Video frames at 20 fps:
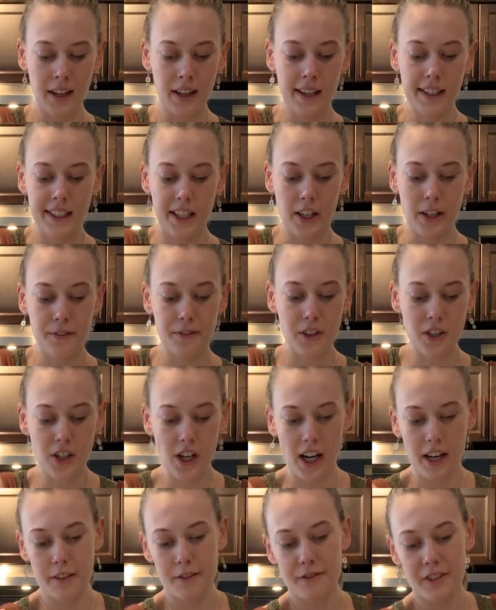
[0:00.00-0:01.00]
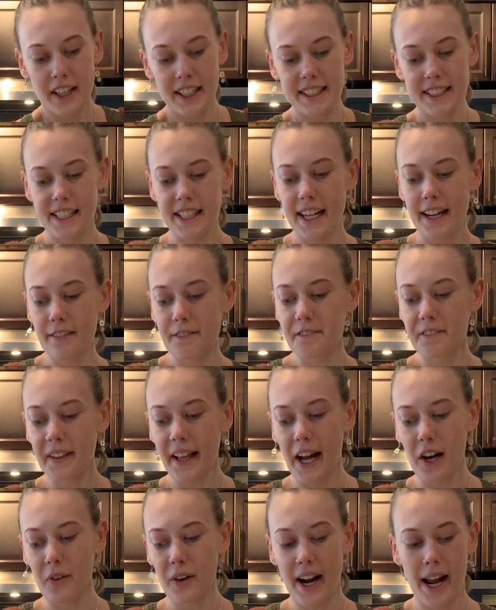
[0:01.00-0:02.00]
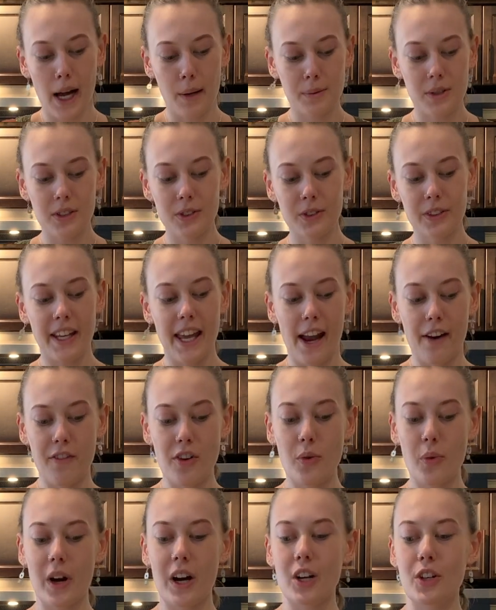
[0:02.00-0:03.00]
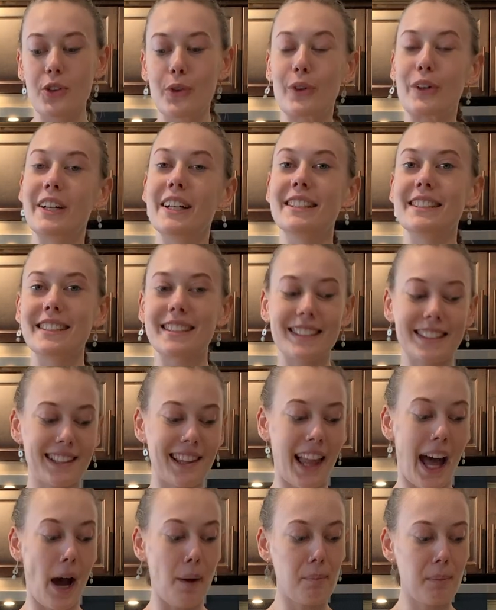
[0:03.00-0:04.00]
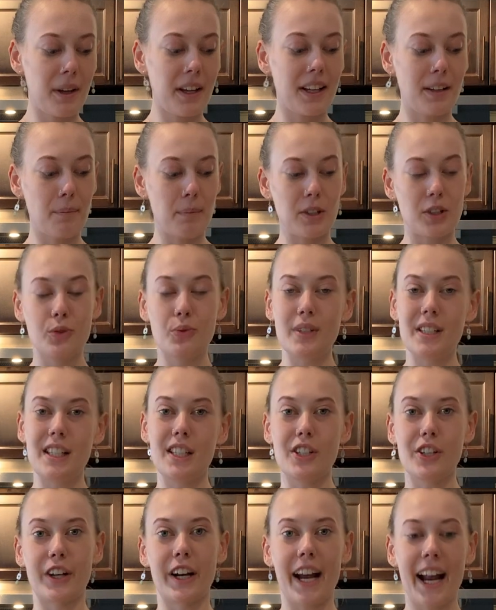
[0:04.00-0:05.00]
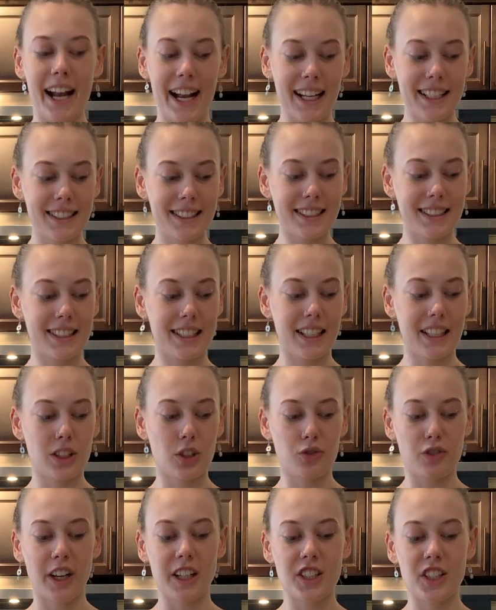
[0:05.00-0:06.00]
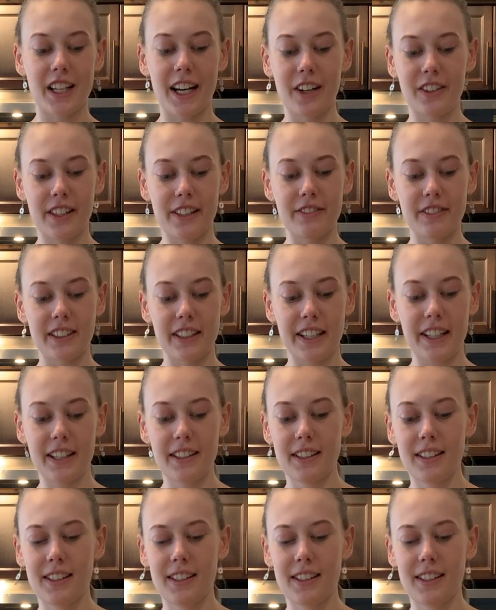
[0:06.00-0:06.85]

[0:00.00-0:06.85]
Now, if you're not afraid to get flour absolutely everywhere, you can slap it between your hands to stretch it out evenly.